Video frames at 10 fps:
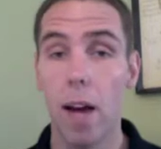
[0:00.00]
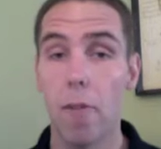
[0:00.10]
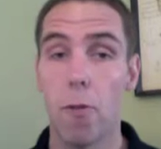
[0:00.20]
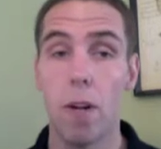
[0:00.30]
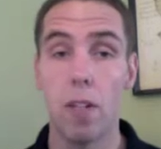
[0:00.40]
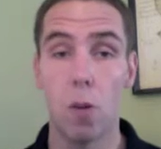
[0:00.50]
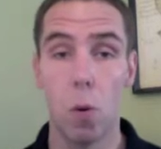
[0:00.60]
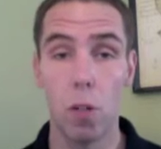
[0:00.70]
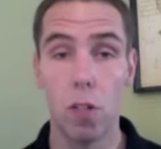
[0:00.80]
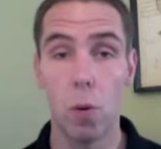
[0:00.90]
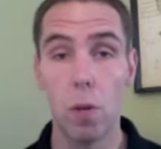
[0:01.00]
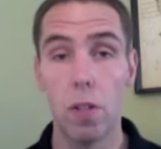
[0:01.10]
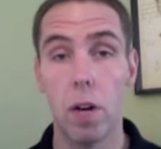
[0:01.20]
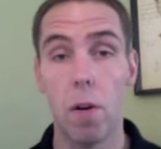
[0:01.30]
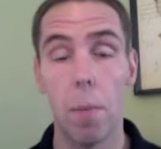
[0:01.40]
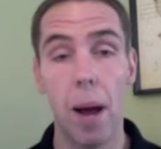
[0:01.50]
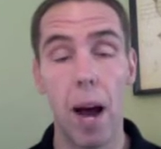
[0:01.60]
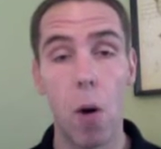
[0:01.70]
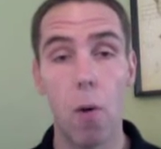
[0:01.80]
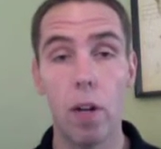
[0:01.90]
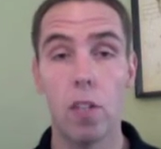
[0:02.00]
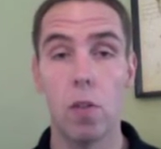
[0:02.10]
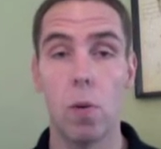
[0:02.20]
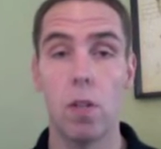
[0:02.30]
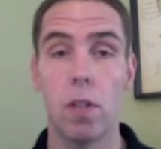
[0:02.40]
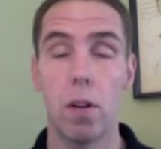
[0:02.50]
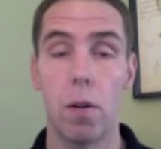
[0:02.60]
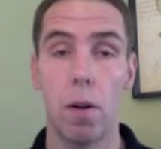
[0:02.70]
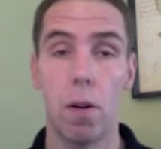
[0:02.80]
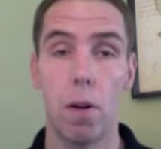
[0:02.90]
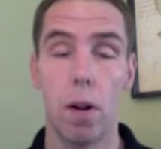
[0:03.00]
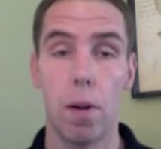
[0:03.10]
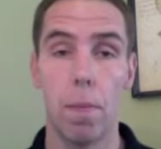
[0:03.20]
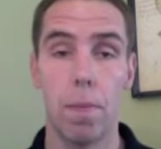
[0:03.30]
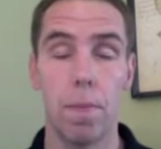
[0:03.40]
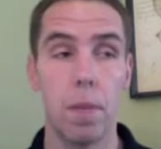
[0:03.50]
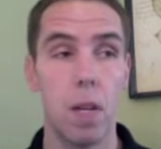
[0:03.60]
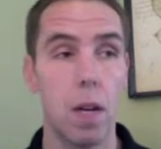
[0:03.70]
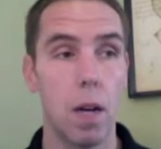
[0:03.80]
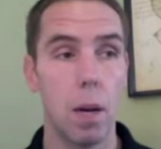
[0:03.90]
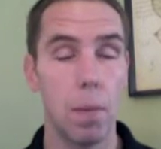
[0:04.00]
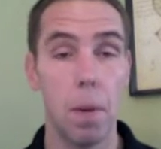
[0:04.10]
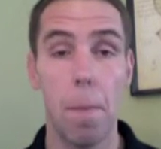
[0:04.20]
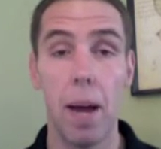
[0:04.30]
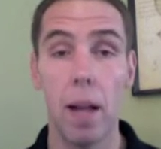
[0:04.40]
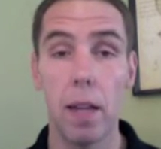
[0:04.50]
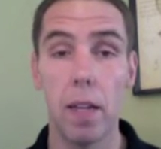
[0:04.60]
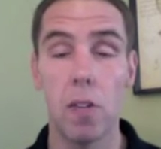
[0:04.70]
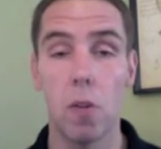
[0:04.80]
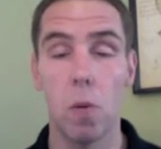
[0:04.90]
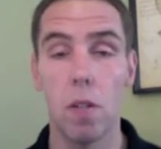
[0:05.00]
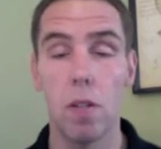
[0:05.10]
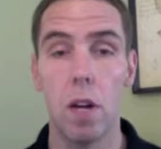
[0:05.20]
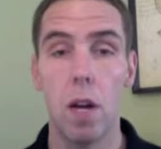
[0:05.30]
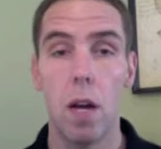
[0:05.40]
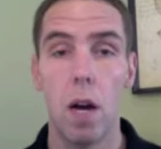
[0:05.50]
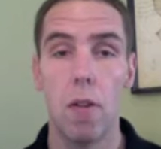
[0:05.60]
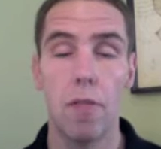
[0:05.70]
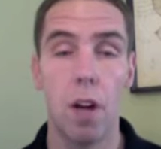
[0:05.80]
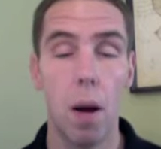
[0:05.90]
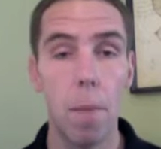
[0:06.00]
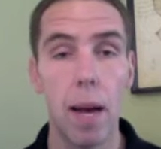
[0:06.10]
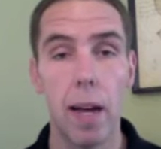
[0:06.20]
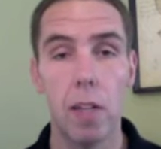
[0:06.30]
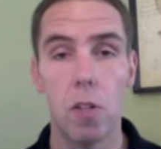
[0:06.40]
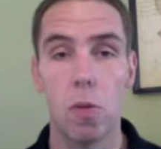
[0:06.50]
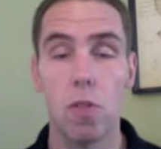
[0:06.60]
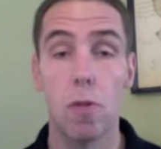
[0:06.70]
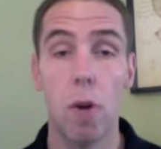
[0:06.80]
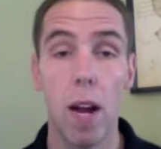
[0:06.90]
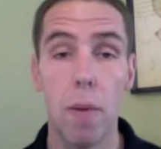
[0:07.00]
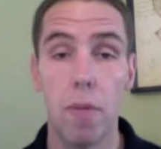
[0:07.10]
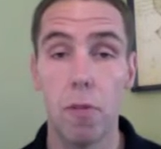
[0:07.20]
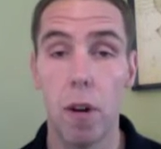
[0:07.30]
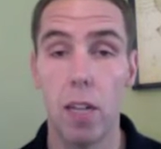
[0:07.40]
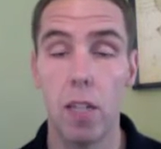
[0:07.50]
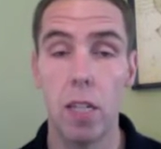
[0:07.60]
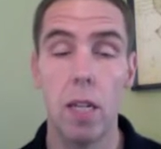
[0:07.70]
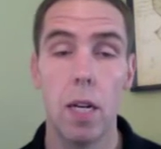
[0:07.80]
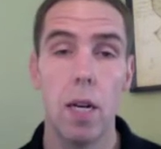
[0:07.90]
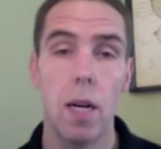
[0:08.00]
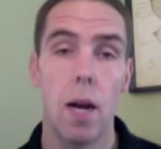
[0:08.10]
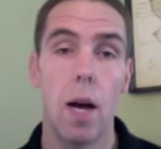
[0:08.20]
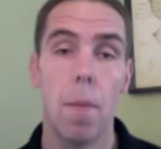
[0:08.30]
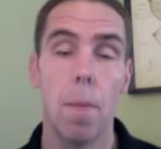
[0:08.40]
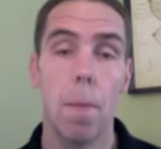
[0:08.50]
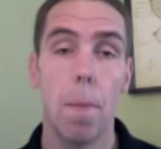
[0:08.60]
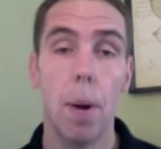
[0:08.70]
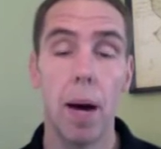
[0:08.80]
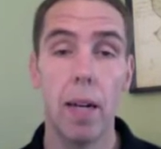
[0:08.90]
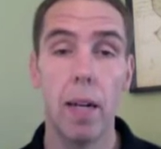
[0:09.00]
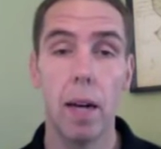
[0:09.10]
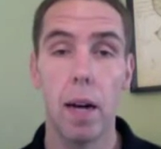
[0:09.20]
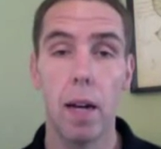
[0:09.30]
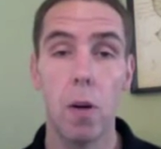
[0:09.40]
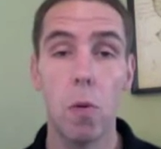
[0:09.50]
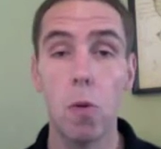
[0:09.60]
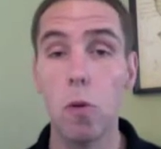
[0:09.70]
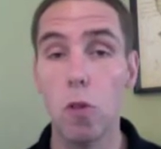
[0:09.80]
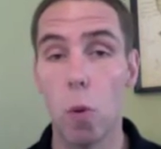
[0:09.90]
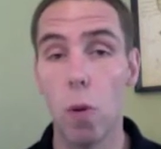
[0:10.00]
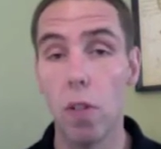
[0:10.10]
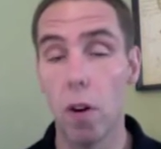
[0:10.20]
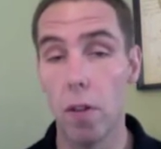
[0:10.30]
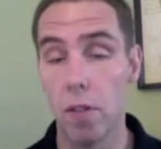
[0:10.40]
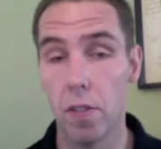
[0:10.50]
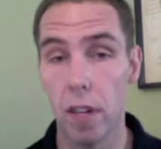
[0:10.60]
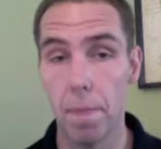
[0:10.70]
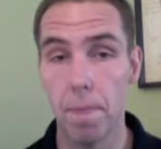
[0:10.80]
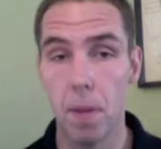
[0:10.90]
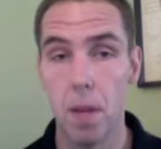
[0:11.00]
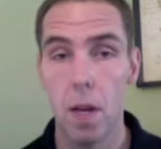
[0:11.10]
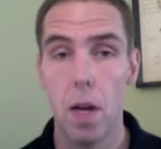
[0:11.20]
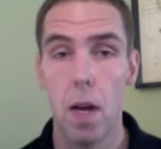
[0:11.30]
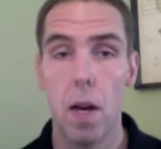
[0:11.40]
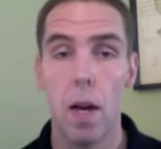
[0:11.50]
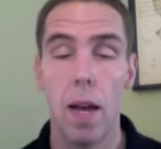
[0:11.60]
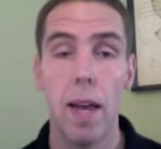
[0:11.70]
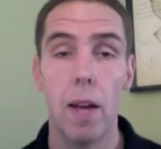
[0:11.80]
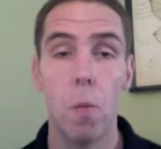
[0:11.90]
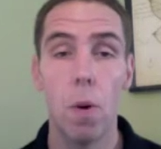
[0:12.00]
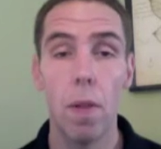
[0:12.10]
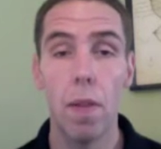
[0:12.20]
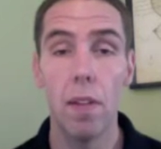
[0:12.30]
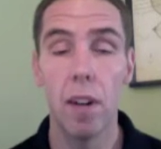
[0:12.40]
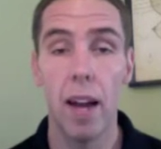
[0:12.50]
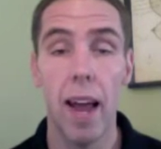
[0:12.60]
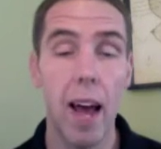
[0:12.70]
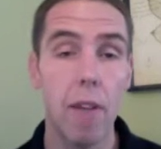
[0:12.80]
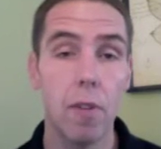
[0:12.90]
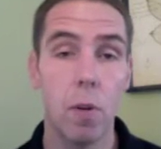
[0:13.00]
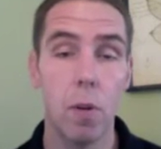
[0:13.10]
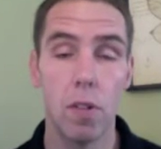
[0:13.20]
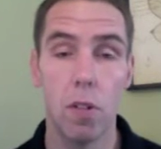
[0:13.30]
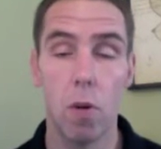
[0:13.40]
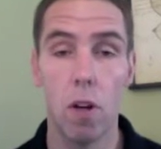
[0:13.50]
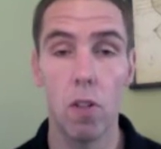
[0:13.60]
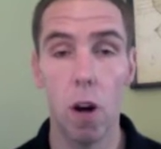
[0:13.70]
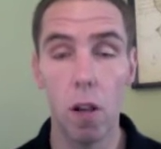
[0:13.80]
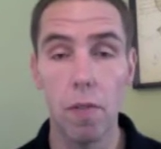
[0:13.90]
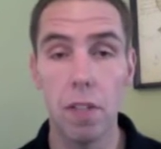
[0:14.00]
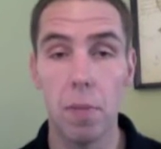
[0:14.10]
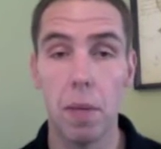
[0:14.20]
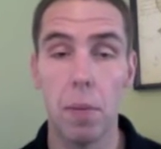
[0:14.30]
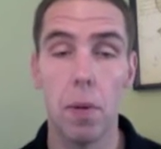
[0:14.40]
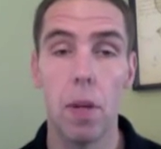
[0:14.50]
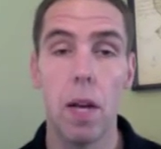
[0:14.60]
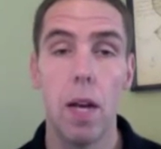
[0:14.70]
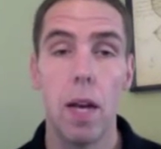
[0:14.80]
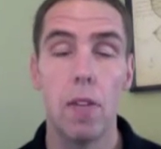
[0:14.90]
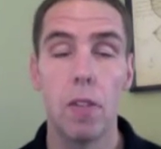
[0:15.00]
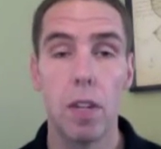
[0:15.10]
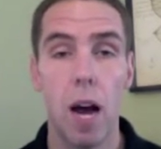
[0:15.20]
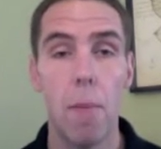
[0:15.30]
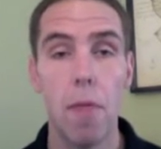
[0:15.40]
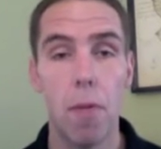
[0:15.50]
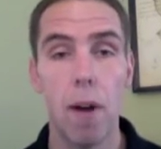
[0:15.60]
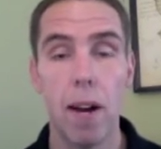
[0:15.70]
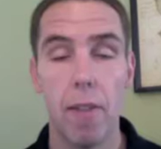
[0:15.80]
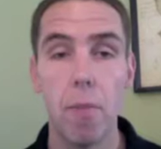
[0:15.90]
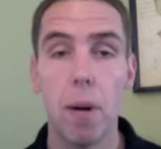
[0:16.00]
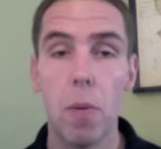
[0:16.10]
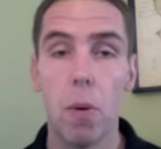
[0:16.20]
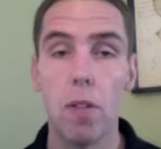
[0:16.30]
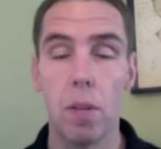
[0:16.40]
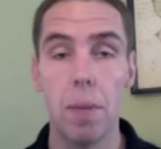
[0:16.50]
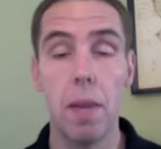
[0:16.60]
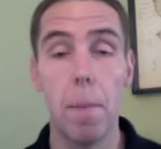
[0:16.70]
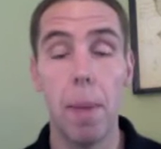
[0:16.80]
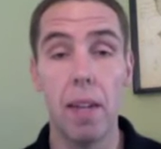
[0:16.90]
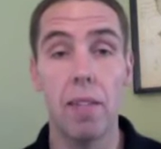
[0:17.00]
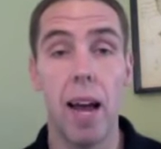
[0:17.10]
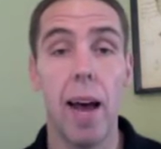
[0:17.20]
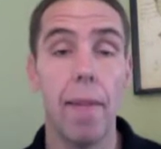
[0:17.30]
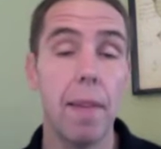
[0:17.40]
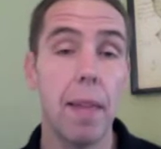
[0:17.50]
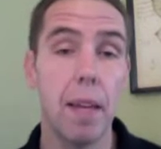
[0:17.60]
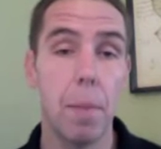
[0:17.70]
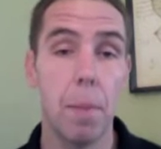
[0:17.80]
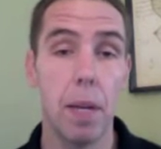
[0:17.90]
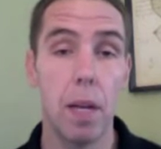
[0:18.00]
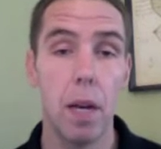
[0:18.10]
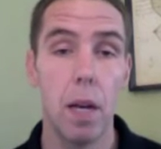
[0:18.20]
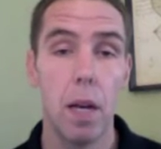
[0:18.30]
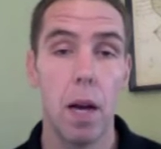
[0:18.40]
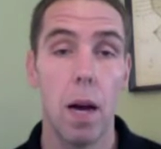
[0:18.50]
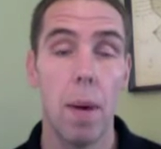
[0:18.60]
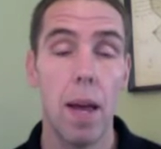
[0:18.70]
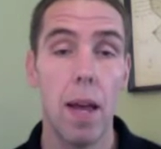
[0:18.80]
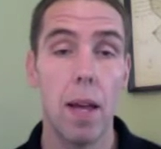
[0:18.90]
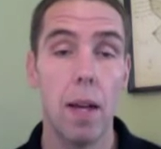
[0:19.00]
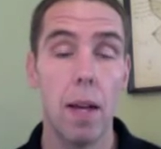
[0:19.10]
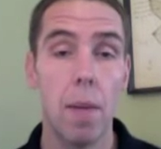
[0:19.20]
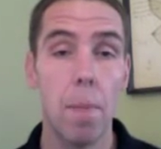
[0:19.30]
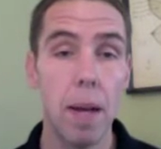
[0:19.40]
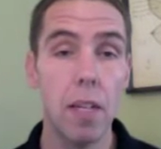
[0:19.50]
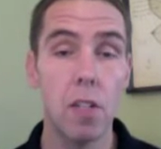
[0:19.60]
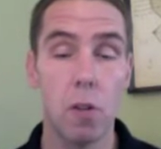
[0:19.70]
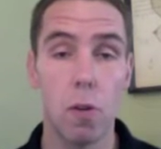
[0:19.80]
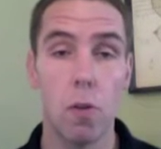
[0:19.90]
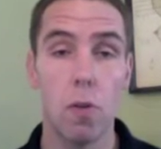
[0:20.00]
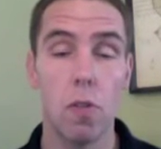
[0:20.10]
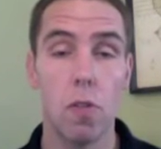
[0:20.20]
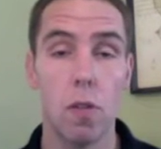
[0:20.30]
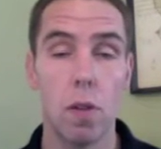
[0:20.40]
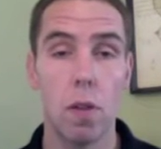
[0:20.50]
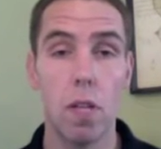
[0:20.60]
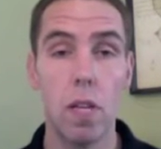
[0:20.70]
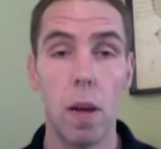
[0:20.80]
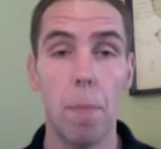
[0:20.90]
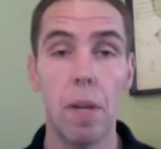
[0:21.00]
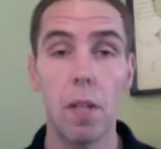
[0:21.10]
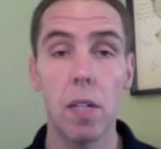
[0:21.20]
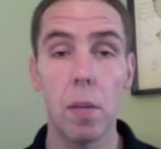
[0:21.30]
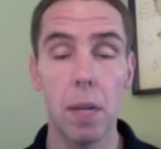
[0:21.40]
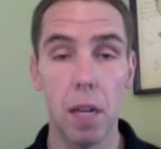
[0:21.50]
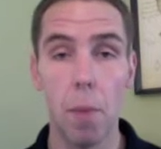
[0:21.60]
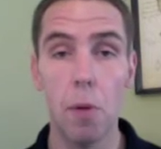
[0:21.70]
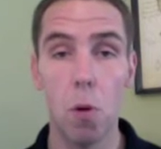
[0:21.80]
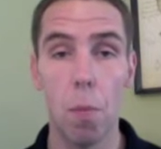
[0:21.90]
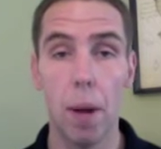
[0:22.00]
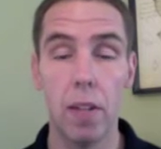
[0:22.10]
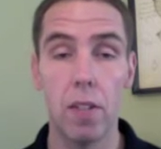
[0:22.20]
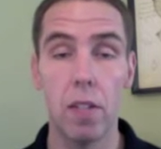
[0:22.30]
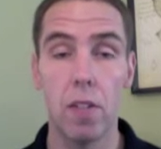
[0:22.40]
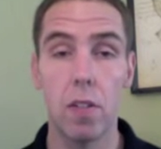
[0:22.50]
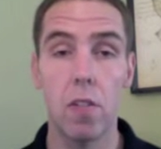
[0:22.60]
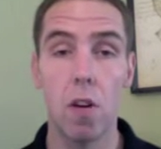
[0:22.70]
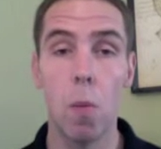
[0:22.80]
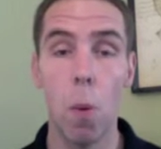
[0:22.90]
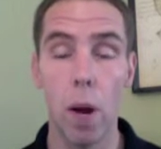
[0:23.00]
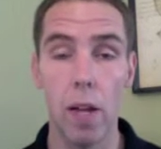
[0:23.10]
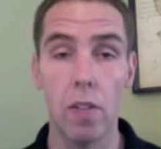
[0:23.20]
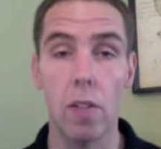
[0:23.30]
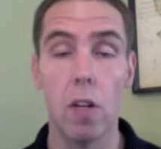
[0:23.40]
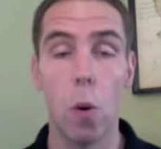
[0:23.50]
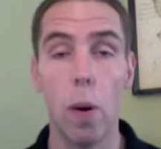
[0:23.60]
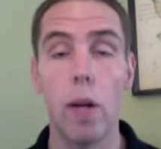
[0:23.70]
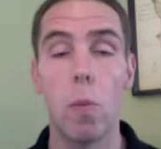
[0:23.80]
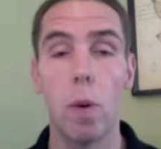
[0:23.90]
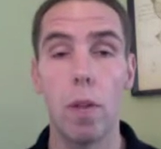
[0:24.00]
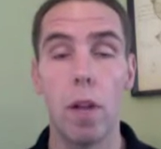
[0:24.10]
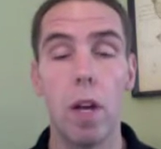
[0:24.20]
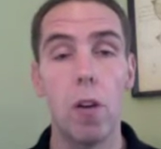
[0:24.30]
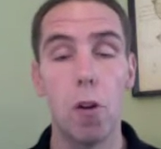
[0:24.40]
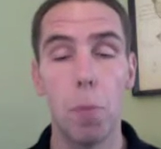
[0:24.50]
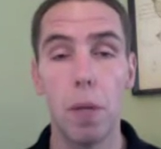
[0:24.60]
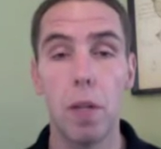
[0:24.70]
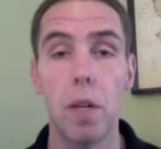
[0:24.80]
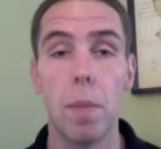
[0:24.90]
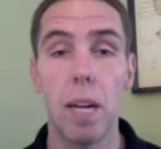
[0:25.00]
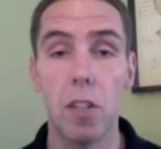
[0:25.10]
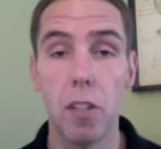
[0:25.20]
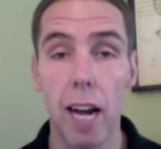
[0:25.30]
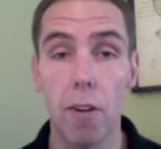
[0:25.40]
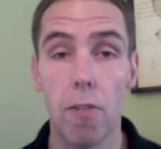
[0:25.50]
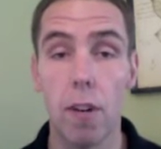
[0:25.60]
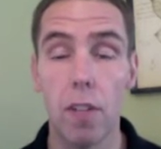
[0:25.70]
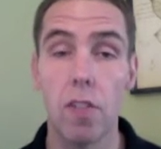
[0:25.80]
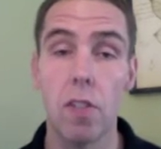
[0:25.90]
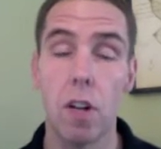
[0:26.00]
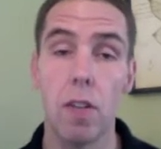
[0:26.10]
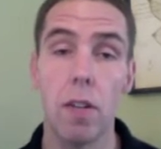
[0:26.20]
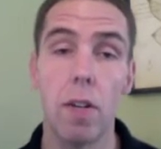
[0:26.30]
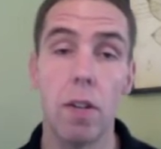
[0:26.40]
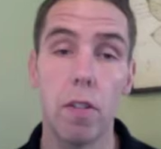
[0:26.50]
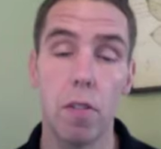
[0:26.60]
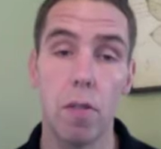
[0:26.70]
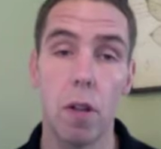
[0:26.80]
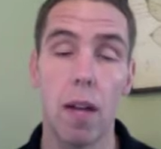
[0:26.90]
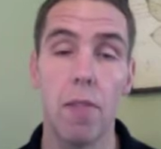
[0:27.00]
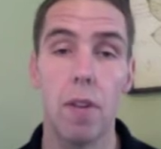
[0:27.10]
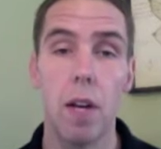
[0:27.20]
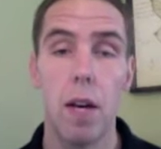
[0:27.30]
of great stories that are empowering, stories that are compelling, stories of comeback, stories of triumph, of tragedy. But no two stories are the same. And one of the things that I have noticed across all of these people is a common thread. Everybody wants to be the best athlete they can be. And in many circles, the ability to become your best is in some ways equated with your ability to make sacrifices in other areas of your life.